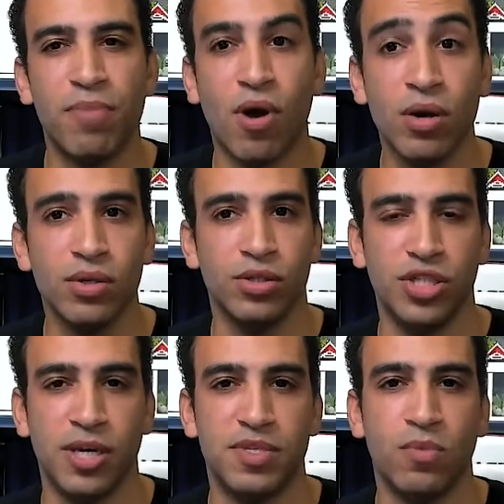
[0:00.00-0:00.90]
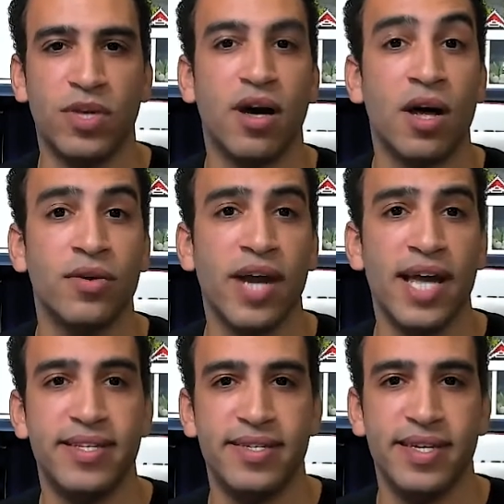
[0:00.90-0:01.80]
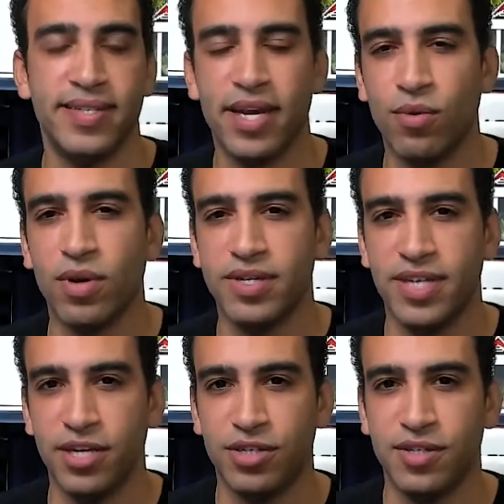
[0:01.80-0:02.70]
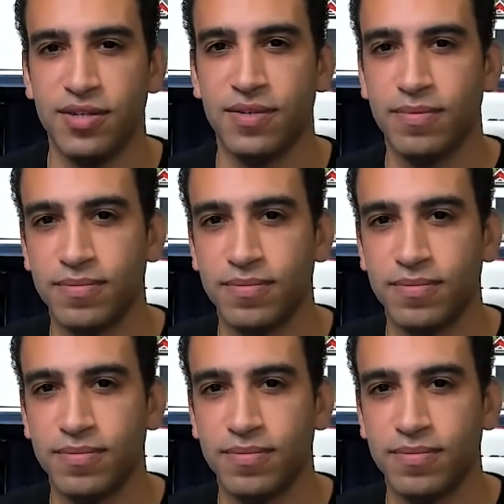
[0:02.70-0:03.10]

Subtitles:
partnerships with other entities and organizations?